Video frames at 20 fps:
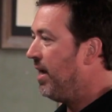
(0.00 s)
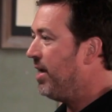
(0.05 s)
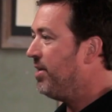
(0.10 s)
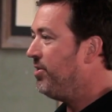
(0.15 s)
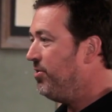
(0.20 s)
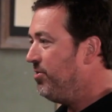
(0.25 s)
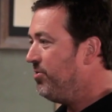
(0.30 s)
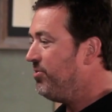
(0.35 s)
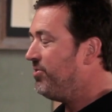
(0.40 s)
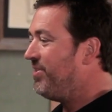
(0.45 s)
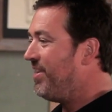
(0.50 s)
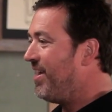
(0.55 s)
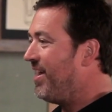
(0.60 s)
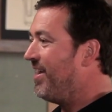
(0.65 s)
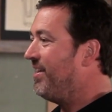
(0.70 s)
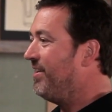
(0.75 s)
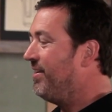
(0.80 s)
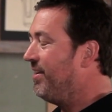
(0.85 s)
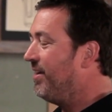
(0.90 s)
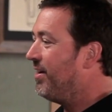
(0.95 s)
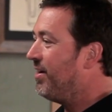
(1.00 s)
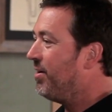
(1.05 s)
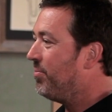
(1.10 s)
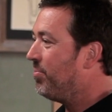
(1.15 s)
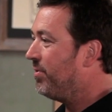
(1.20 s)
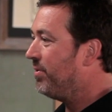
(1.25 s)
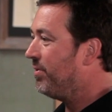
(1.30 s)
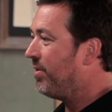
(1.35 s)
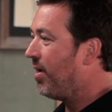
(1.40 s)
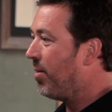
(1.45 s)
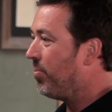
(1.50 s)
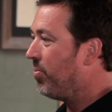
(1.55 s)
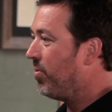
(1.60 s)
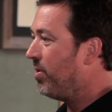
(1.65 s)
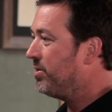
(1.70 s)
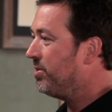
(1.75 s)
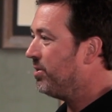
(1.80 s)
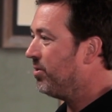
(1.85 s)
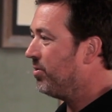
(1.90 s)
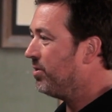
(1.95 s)
And you stayed to help with
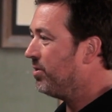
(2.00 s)
Operation